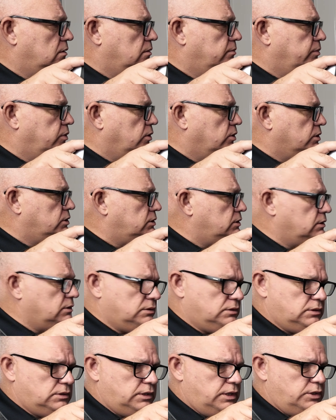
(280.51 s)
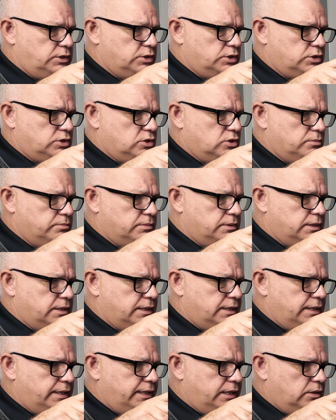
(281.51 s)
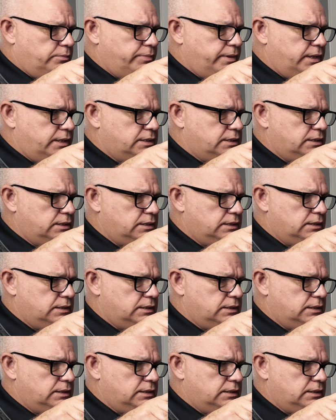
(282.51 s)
But you just come a little bit.